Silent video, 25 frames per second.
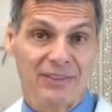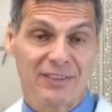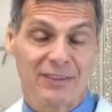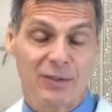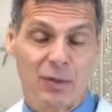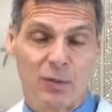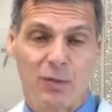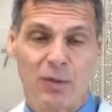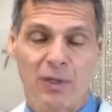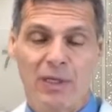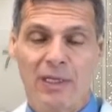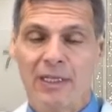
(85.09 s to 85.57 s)

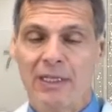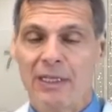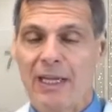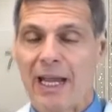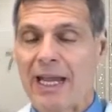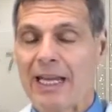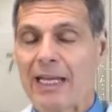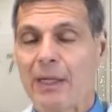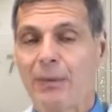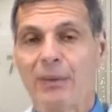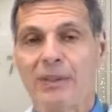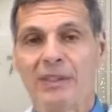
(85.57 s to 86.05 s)
So
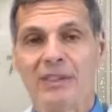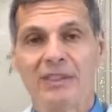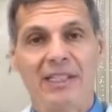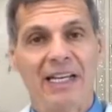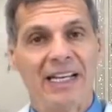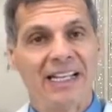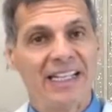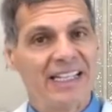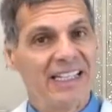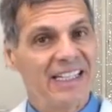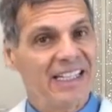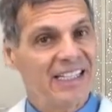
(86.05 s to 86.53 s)
anyone
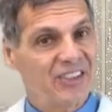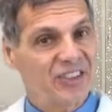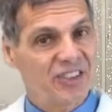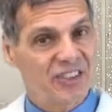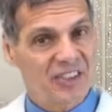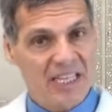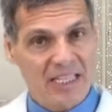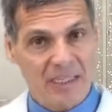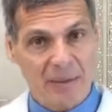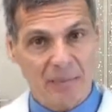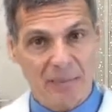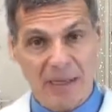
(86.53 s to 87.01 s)
taking a
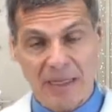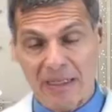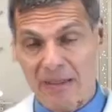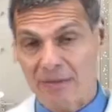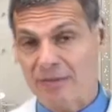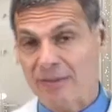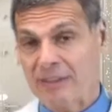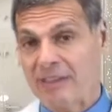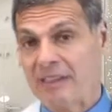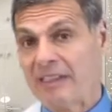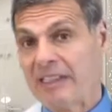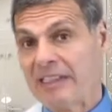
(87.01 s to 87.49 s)

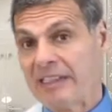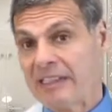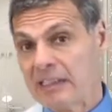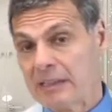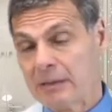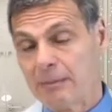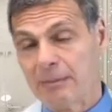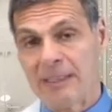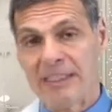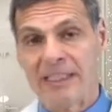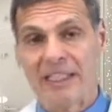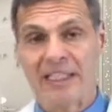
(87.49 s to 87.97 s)
acetaminophen needs
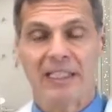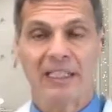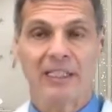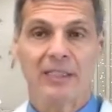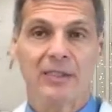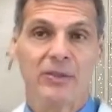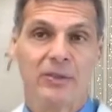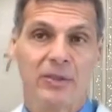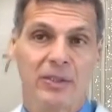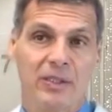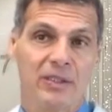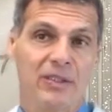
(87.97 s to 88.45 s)
to be getting
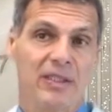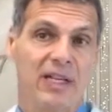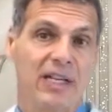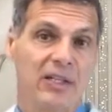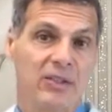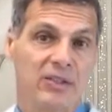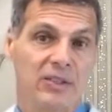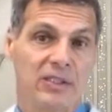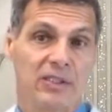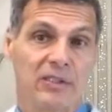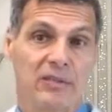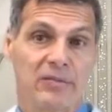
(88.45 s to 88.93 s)

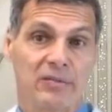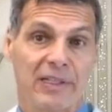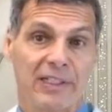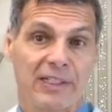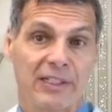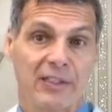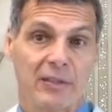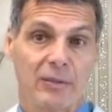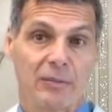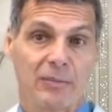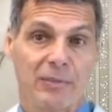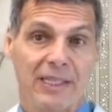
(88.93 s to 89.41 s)
glutathione on a
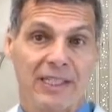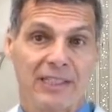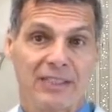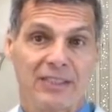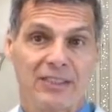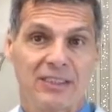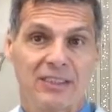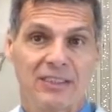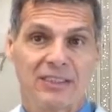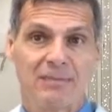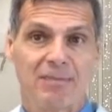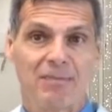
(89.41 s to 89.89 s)
regular
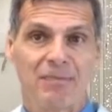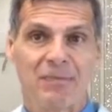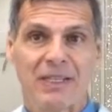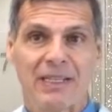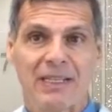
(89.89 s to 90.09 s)
basis.